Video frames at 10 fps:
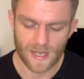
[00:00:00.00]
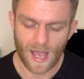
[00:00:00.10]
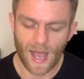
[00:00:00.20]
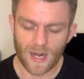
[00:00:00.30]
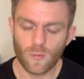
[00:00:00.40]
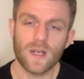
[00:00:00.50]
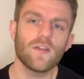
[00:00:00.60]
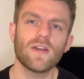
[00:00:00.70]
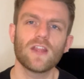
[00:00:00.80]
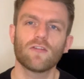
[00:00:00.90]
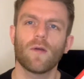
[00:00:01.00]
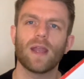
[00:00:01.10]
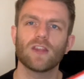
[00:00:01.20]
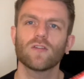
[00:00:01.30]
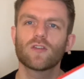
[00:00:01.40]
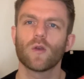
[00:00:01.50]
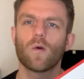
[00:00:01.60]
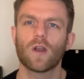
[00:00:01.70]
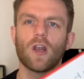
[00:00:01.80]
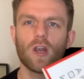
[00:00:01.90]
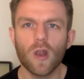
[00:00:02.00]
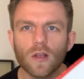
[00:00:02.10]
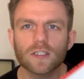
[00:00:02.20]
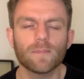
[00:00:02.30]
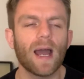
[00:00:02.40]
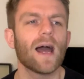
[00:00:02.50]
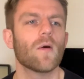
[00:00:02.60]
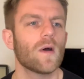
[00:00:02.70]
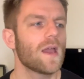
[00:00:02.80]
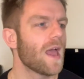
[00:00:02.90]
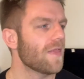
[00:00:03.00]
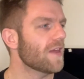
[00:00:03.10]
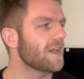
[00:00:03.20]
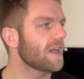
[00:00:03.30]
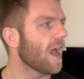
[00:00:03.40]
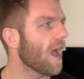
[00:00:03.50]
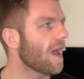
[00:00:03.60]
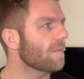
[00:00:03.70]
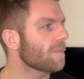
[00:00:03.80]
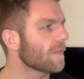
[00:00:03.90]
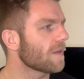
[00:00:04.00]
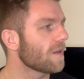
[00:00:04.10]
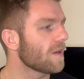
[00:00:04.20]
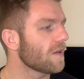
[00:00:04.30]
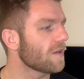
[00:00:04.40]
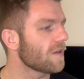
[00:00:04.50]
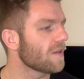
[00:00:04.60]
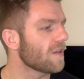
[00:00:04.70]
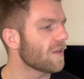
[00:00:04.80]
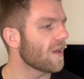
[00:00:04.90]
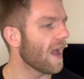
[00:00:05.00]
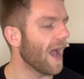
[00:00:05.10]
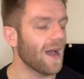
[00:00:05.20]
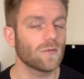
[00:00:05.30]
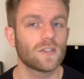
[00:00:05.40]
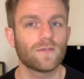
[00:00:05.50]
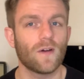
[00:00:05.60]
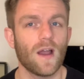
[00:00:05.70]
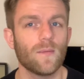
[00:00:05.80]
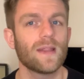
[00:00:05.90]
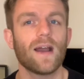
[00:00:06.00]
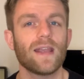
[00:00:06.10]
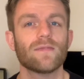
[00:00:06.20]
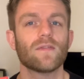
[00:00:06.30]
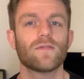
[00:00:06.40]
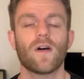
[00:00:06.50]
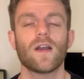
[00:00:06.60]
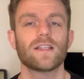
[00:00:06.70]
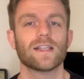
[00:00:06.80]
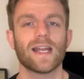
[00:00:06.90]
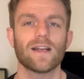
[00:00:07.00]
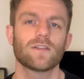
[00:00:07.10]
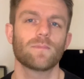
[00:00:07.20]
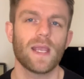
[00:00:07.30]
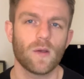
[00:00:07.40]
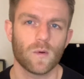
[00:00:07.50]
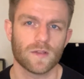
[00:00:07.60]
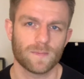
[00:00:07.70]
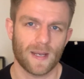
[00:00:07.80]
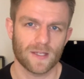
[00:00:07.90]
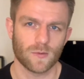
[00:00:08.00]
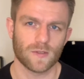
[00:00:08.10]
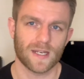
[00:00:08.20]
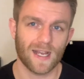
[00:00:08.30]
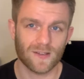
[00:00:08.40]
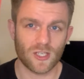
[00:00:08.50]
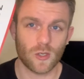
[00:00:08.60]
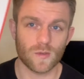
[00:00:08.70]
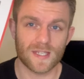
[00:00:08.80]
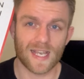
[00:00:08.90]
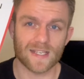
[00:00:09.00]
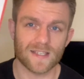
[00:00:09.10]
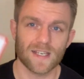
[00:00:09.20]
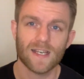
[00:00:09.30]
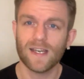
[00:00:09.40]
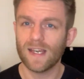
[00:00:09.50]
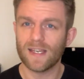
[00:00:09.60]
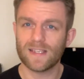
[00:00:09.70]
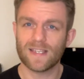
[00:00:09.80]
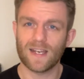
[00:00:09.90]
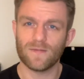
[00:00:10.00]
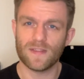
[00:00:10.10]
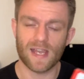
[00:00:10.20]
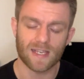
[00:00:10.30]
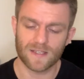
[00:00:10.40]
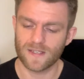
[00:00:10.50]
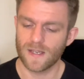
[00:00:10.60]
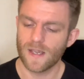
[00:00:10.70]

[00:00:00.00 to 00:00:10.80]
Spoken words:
And when you read through it, it does talk a lot about the how to fight without even fighting, and how to pick one's battles, and how to use this instead of this.